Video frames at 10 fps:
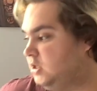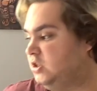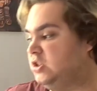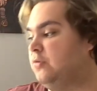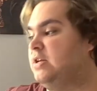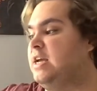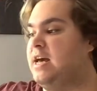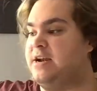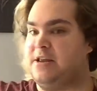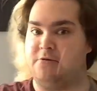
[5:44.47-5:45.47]
So what you
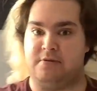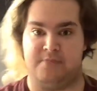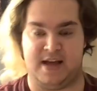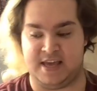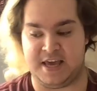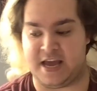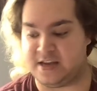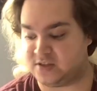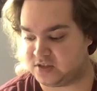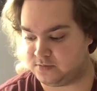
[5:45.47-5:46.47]
gotta do, in my
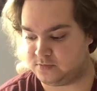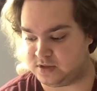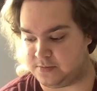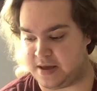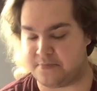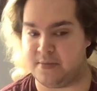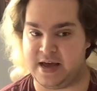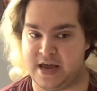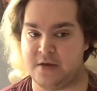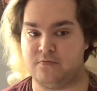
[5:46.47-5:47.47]
case, to make
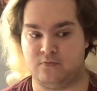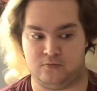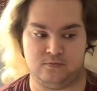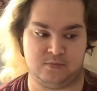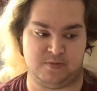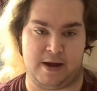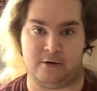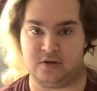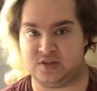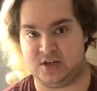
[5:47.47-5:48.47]
my
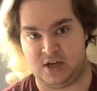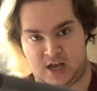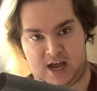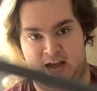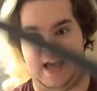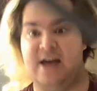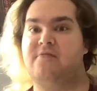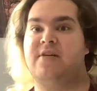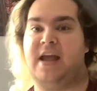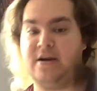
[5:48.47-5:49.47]
spirals, I have
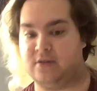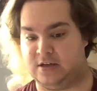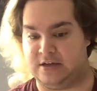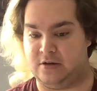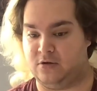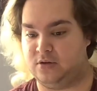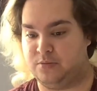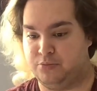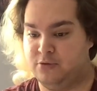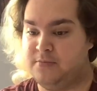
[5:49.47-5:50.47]
a
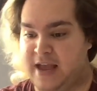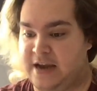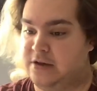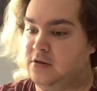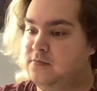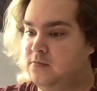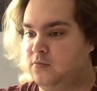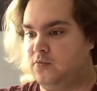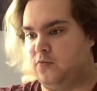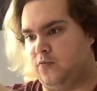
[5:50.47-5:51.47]
old broom handle,
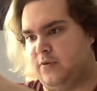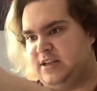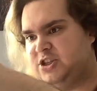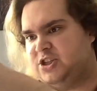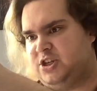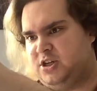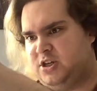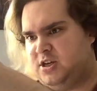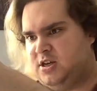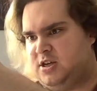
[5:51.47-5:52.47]
which
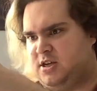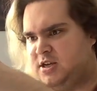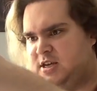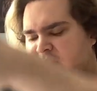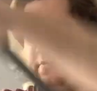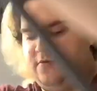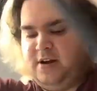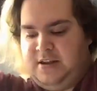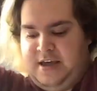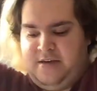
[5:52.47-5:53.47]
can
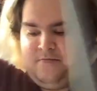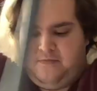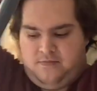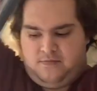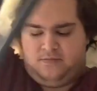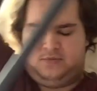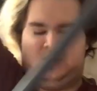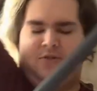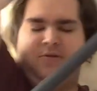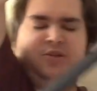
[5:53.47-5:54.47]
really
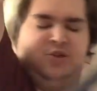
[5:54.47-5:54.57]
do the